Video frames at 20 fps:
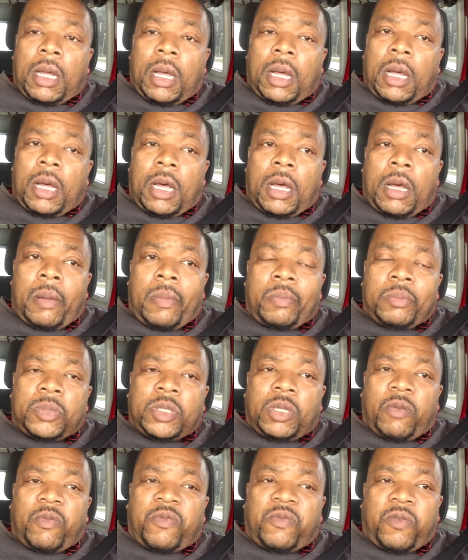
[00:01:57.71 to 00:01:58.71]
um,
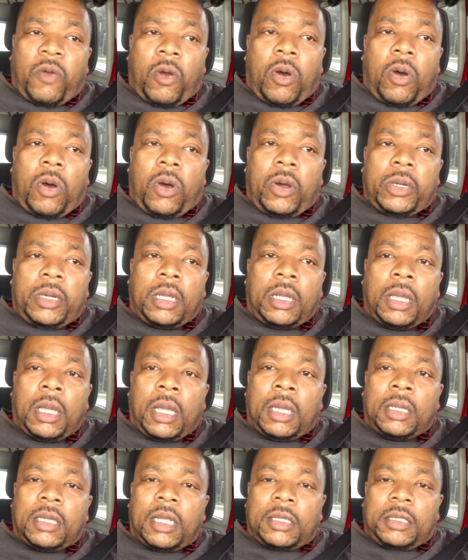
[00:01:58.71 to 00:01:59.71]
the fraud,
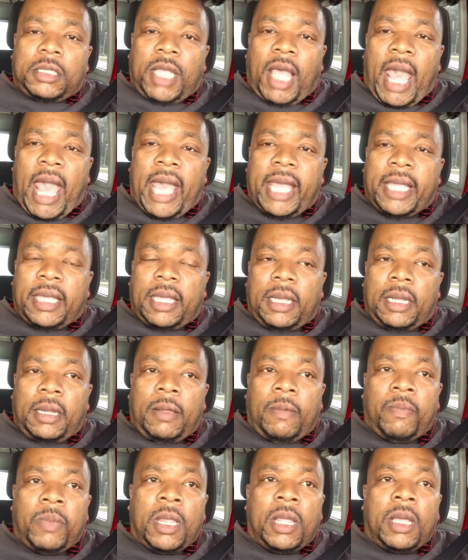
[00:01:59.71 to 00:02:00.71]
the
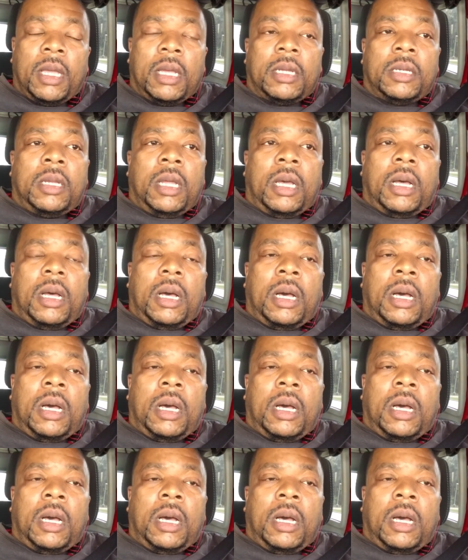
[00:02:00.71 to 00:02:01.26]
tagging, the